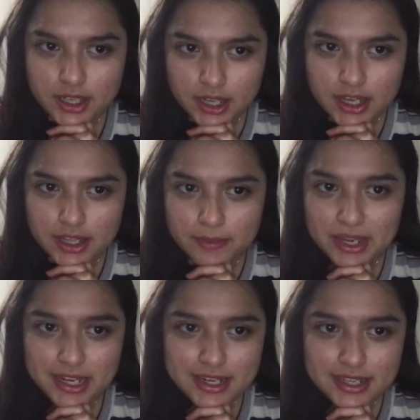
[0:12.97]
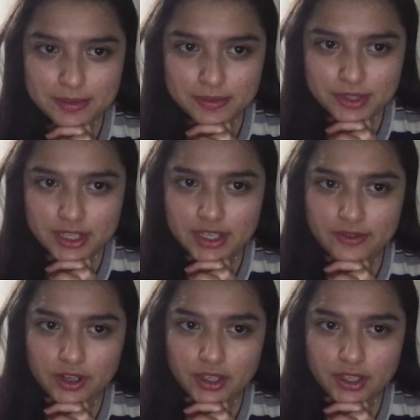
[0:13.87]
the mechanisms
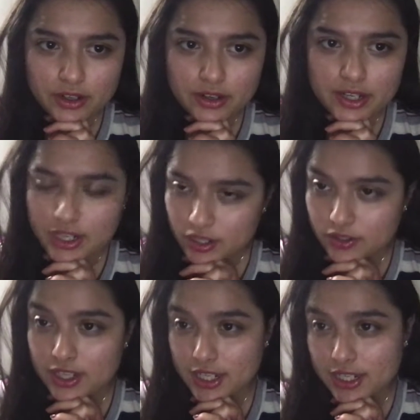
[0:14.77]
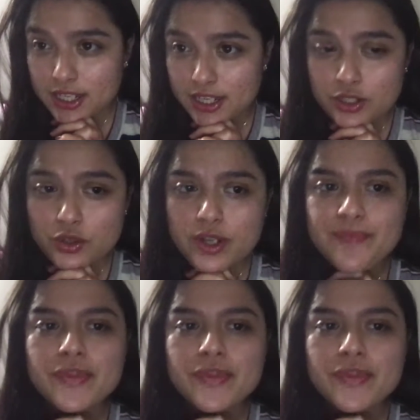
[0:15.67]
of oliguria in acute kidney injury.